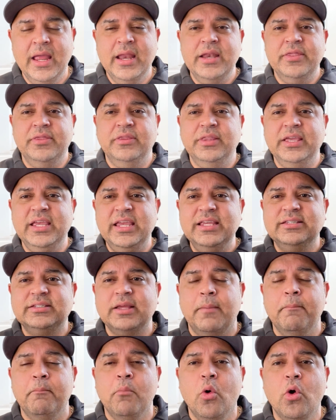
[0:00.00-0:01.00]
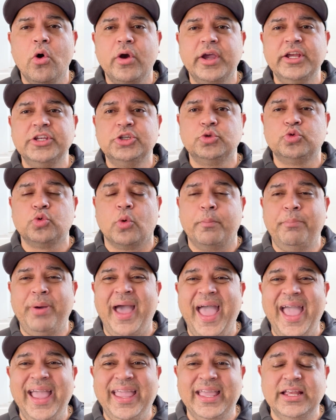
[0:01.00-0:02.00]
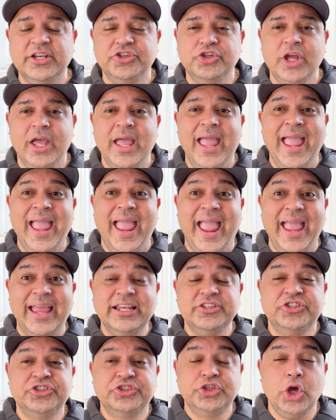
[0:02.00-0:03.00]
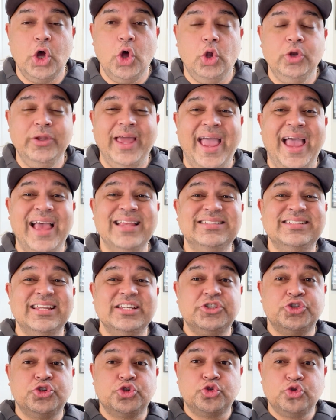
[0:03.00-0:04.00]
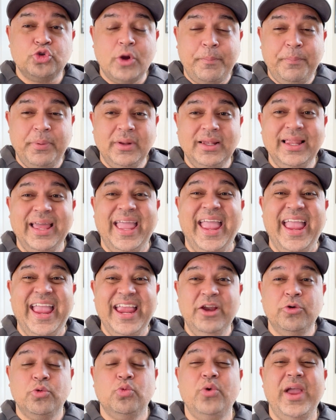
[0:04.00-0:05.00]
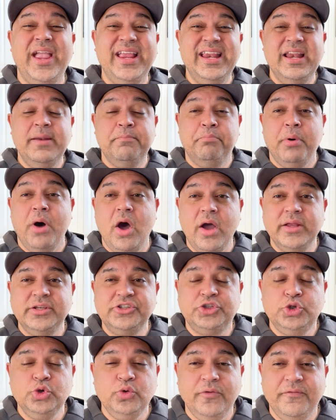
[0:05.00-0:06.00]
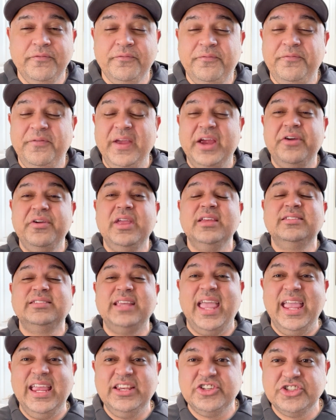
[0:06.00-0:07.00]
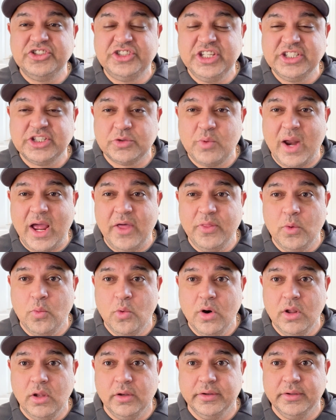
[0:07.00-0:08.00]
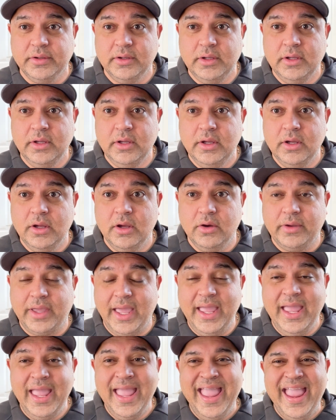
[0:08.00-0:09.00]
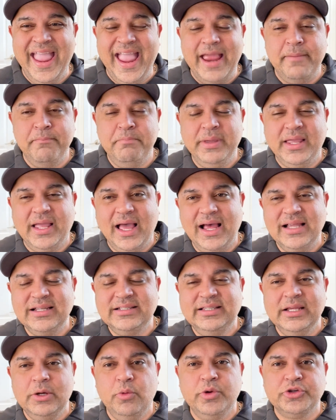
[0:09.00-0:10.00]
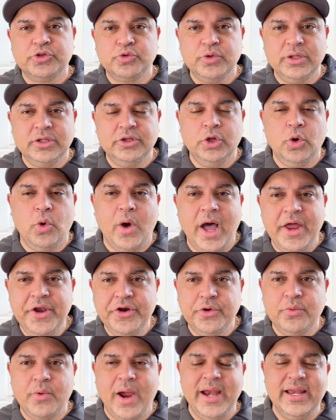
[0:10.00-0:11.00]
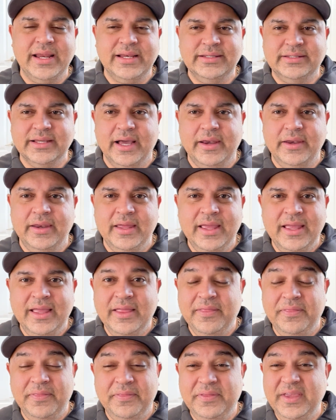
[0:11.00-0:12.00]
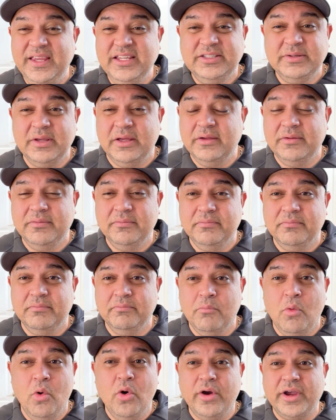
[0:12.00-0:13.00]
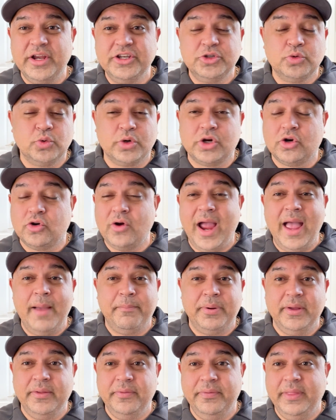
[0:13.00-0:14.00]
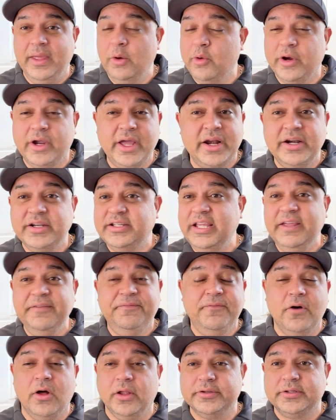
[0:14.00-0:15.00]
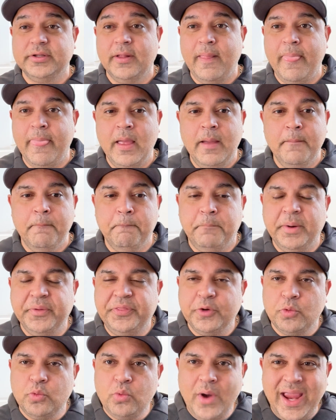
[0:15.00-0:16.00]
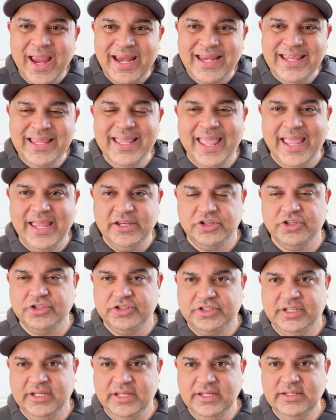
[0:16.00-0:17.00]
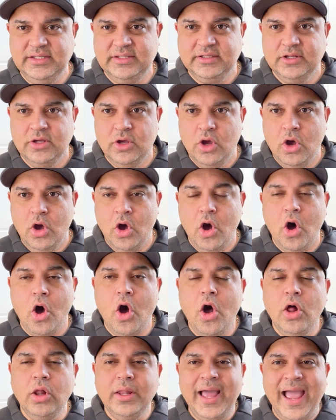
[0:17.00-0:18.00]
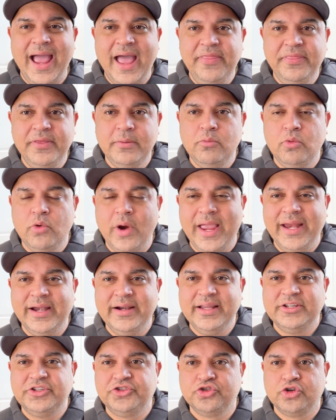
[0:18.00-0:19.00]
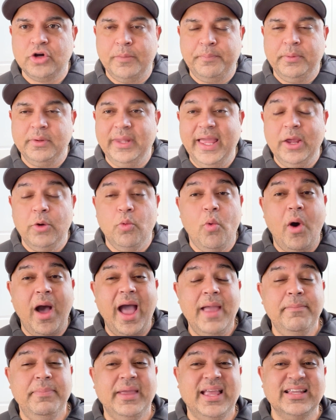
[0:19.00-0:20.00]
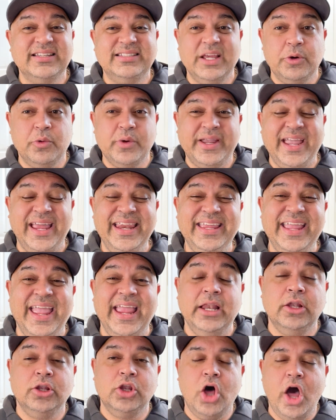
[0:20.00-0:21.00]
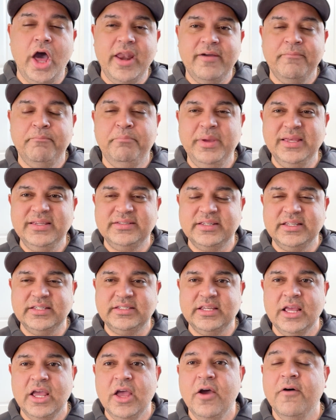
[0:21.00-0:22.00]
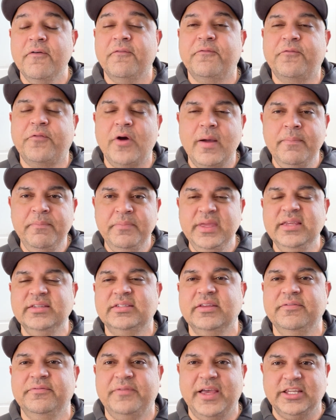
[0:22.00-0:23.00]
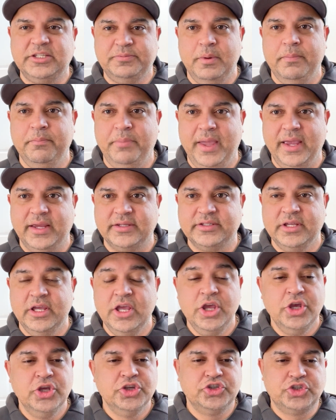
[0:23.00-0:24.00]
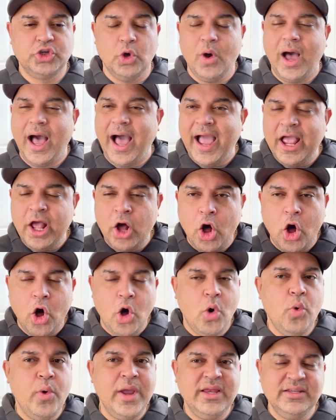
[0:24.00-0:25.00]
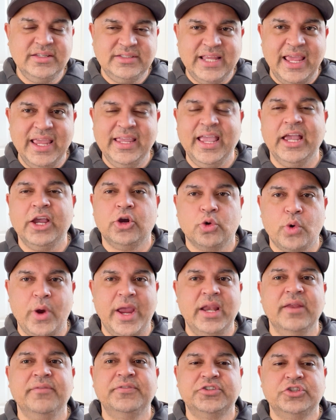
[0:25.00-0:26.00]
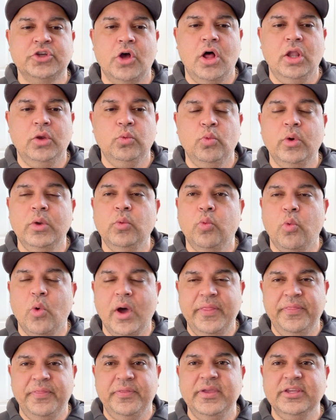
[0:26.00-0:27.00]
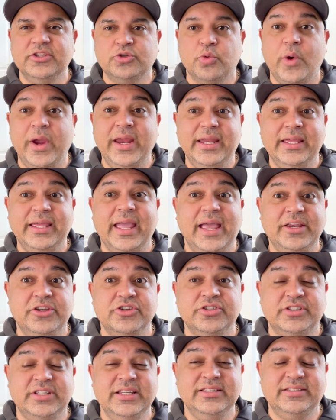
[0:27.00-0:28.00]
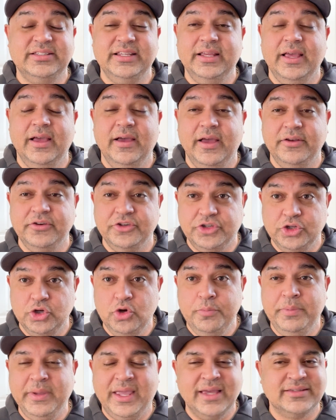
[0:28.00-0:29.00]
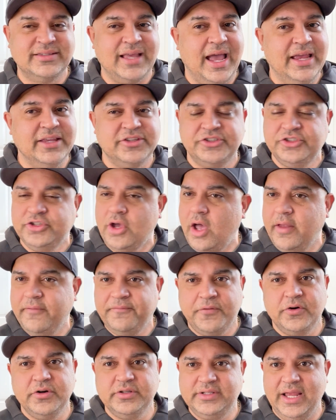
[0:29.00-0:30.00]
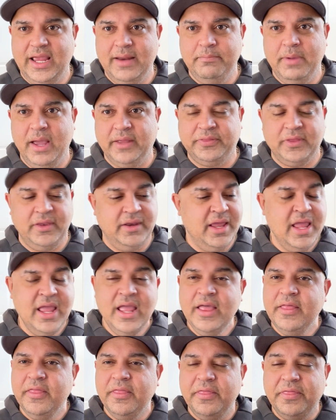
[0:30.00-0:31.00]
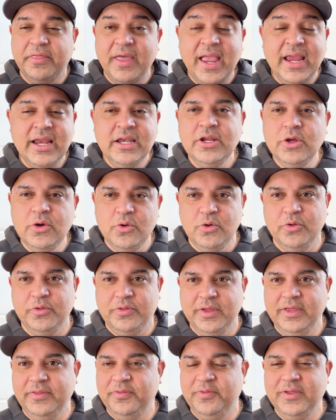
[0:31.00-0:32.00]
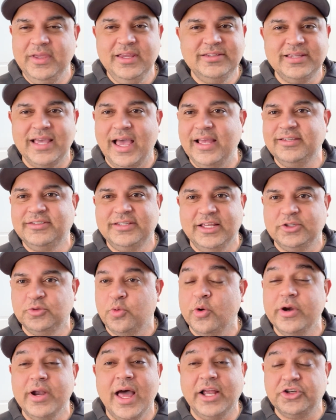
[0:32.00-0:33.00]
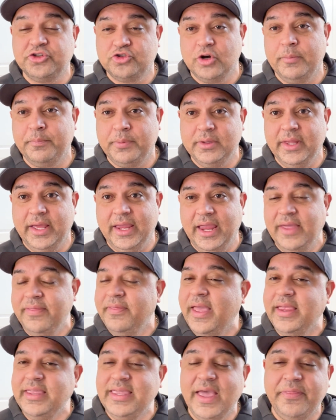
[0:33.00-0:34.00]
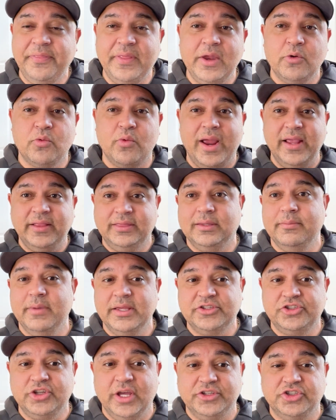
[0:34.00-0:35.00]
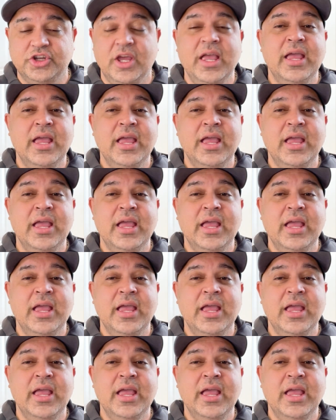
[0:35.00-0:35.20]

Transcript: These mortgages were packaged and sold as AAA rated bonds to various agencies around the world. Okay? And because there was real no underwriting done, these mortgages were crap. They were going to default. But the rating agencies all had them rated as AAA. Why? Because they were getting a lot of business from these investment banks. So I always take a grain of salt with what these rating agencies do, because I saw it firsthand back then. They knew these assets were not AAA, and yet they ranked them as such.